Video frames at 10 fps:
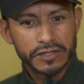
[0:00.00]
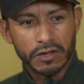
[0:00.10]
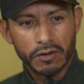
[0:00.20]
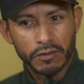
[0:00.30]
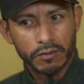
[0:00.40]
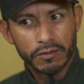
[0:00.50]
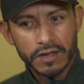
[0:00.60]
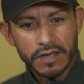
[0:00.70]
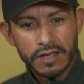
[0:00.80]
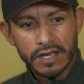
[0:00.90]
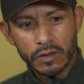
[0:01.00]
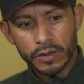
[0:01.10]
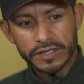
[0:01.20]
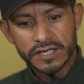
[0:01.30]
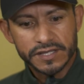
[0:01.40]
So it
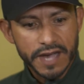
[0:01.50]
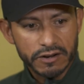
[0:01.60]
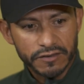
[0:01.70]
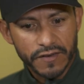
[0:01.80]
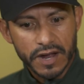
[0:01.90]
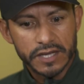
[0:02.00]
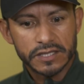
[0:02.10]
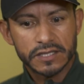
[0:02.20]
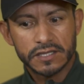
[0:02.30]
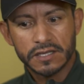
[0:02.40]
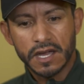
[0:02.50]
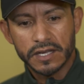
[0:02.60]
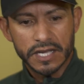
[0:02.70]
was his sacrifice,